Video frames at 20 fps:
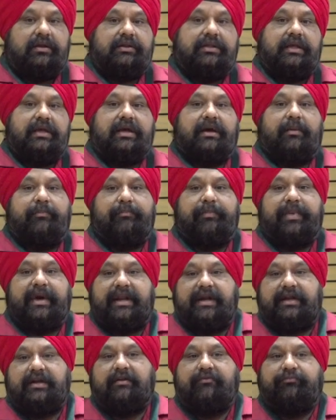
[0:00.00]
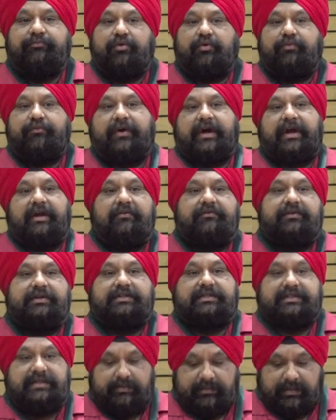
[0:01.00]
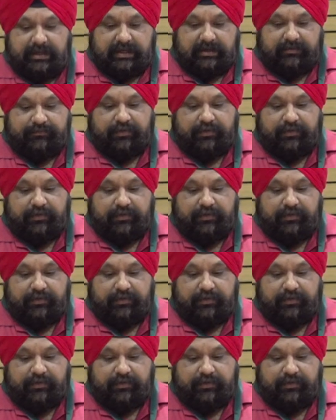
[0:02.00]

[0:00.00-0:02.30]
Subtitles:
the comparative profile was similar.